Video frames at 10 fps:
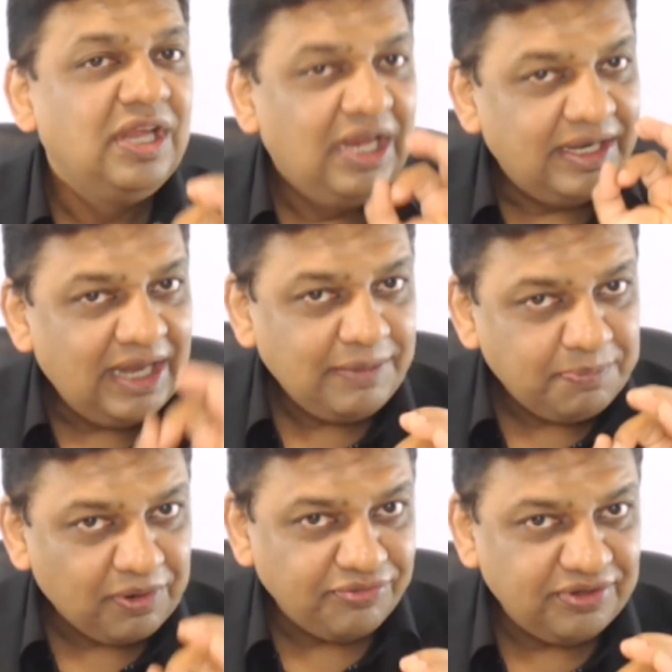Net
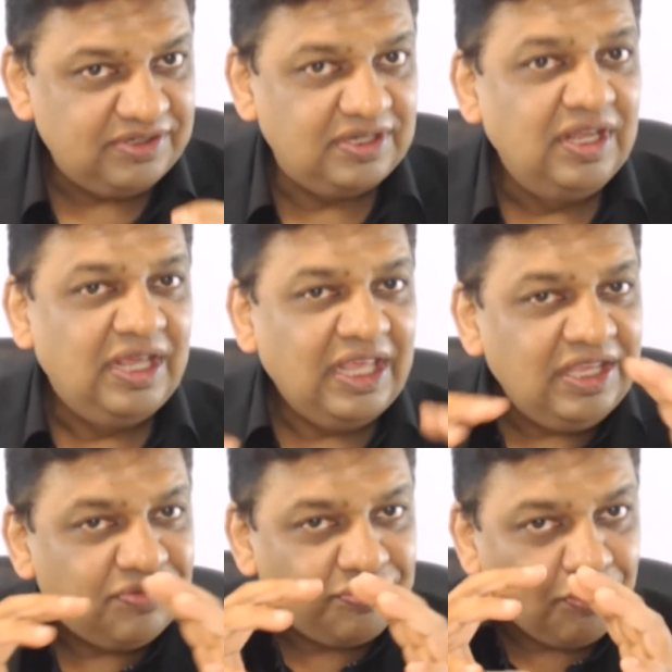profit is
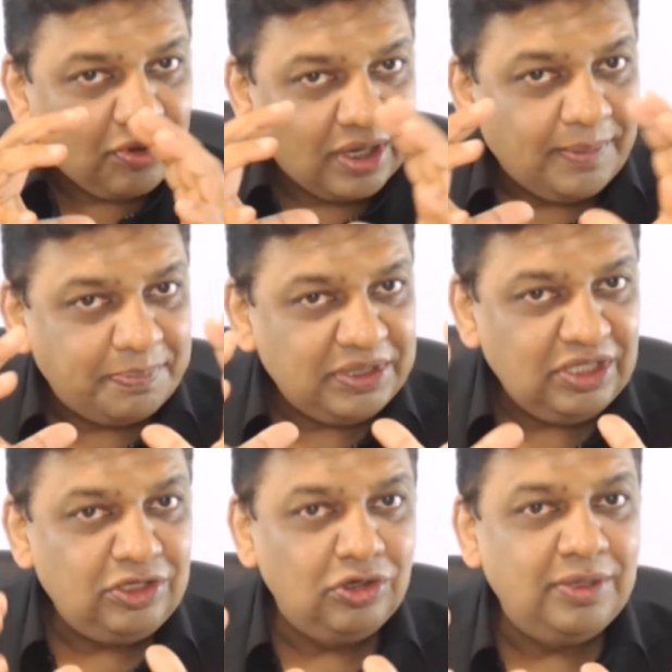for a
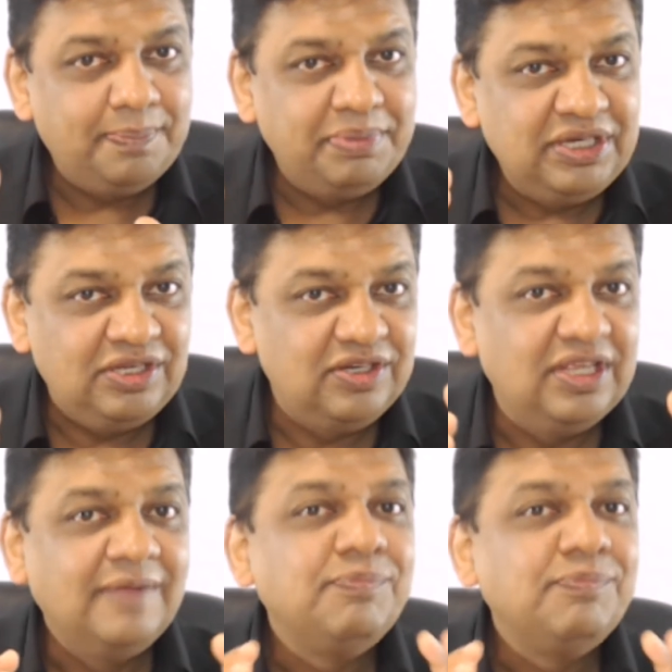particular period,